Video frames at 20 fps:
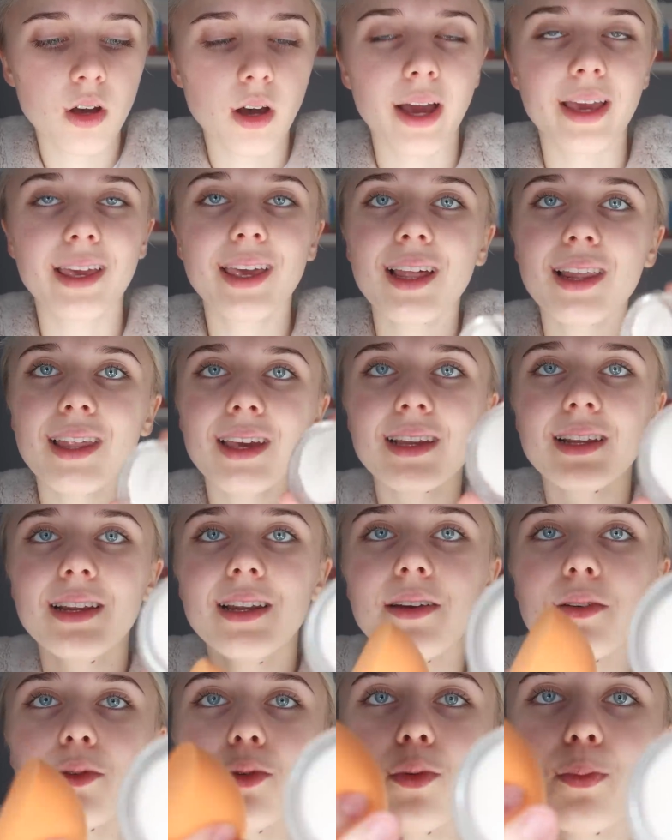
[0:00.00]
I get like
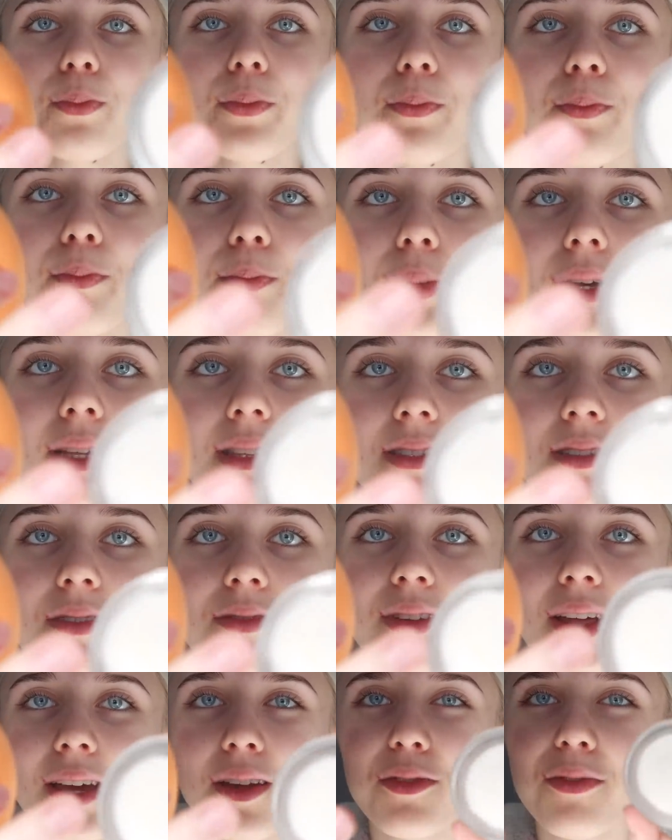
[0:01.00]
little bits
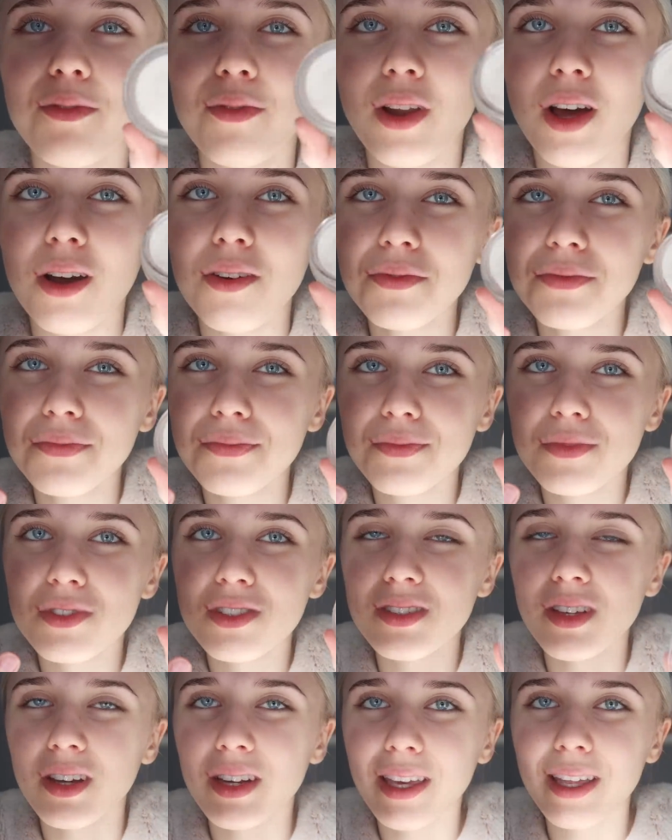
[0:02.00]
of like fluff
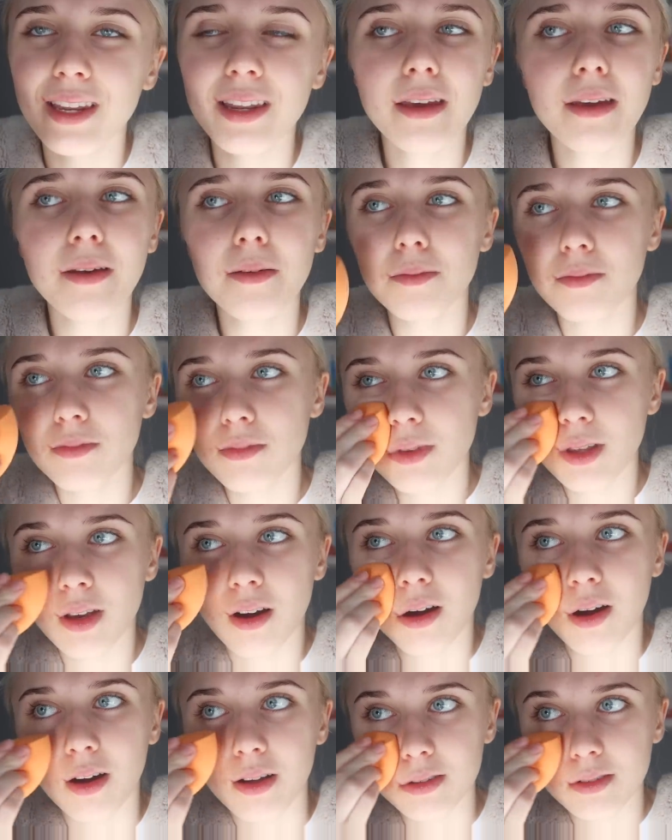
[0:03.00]
stuck in it.
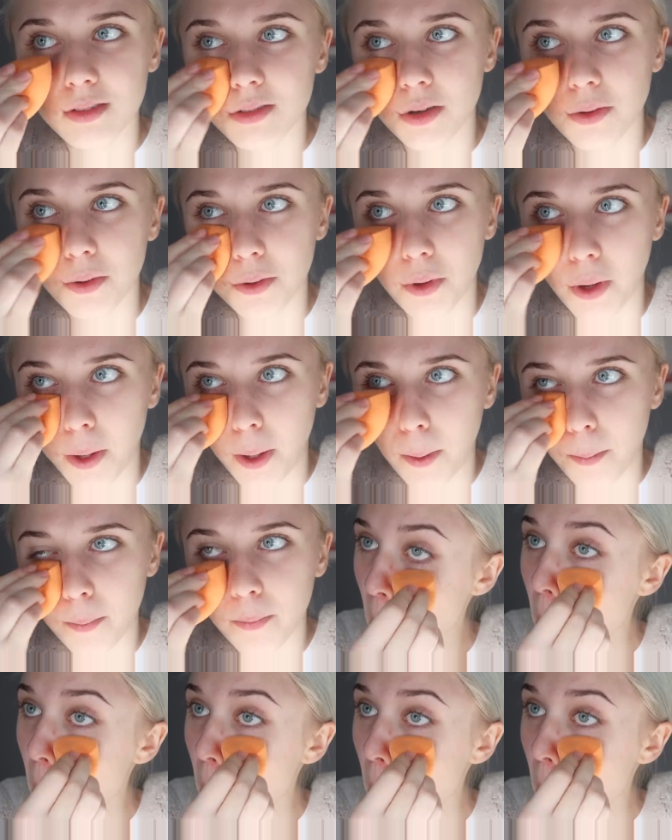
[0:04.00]
Oh, it's so annoying.